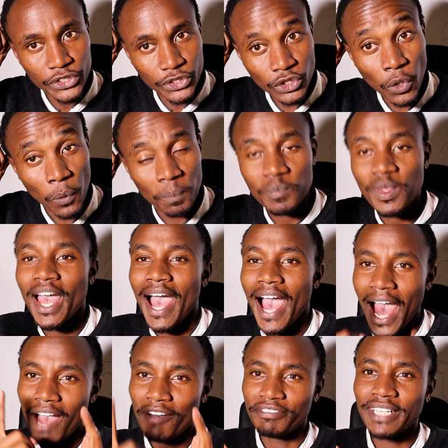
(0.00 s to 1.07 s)
So
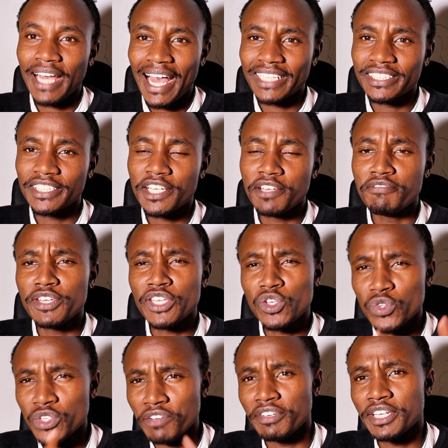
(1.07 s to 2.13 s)
after us giving
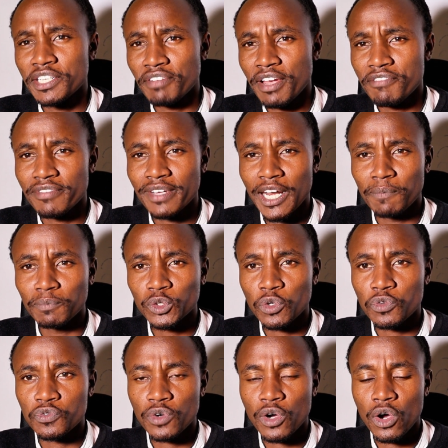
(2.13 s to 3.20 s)
you 75 grams
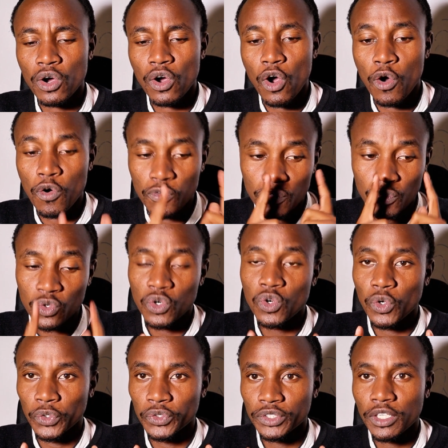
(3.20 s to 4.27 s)
of
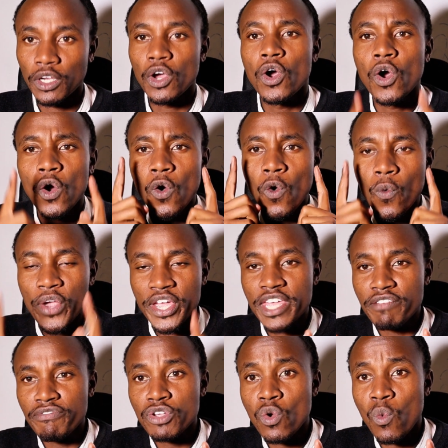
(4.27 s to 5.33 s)
glucose, we
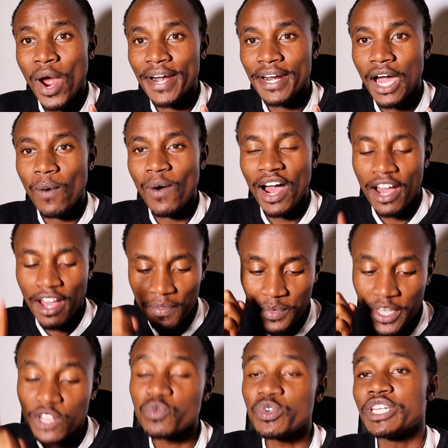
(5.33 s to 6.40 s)
give you 1 hour,
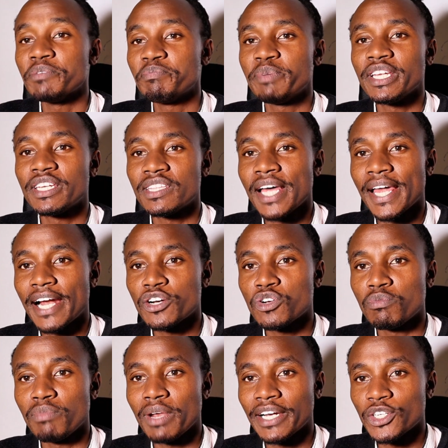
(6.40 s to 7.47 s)
then we repeat the
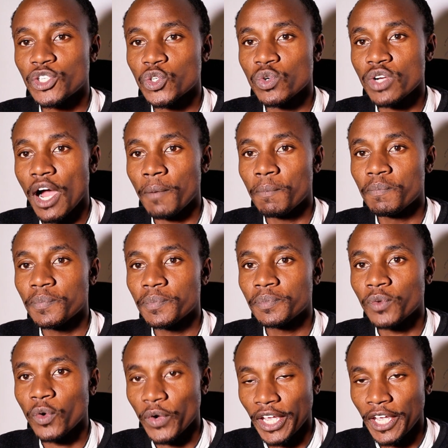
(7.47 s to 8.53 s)
random blood sugar,
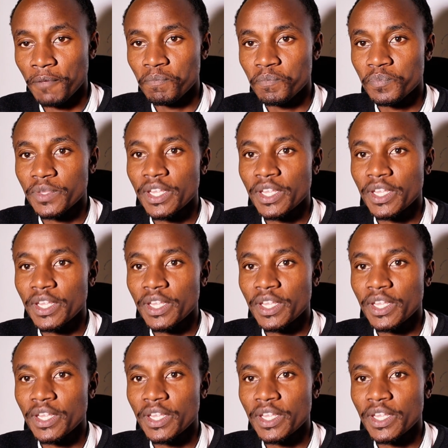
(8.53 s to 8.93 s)
okay?